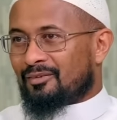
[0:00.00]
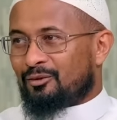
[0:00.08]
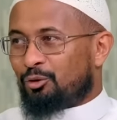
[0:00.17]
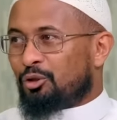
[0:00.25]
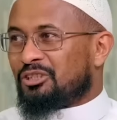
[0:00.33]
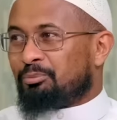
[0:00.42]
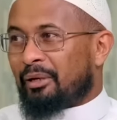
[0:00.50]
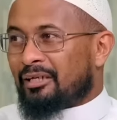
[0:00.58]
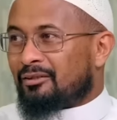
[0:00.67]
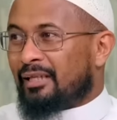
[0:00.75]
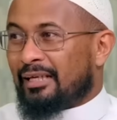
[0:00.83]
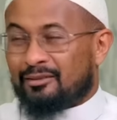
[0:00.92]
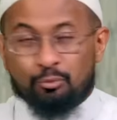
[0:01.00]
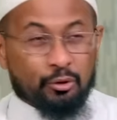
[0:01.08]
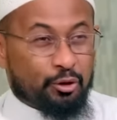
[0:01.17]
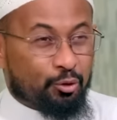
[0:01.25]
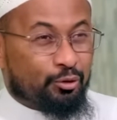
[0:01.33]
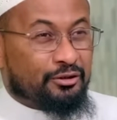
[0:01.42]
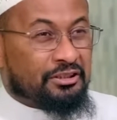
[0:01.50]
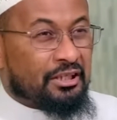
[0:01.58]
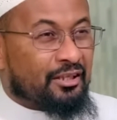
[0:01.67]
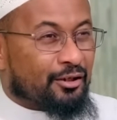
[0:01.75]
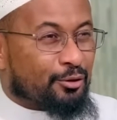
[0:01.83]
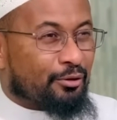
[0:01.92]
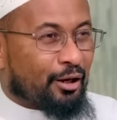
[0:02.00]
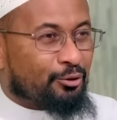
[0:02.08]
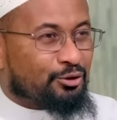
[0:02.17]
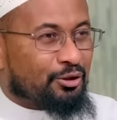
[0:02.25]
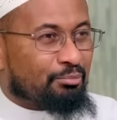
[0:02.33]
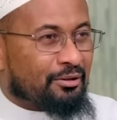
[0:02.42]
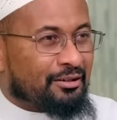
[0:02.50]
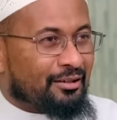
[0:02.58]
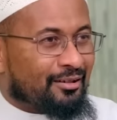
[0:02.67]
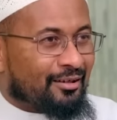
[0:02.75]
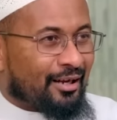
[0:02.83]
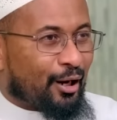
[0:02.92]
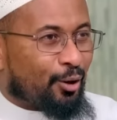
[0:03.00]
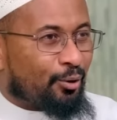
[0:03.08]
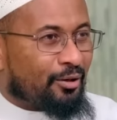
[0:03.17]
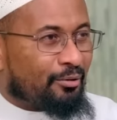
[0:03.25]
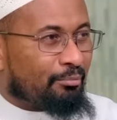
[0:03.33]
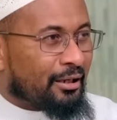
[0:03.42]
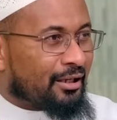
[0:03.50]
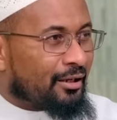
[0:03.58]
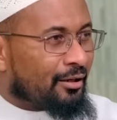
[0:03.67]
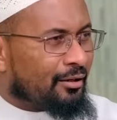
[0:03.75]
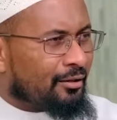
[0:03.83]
You expect that when you see the crowds in Medina now, in Mecca,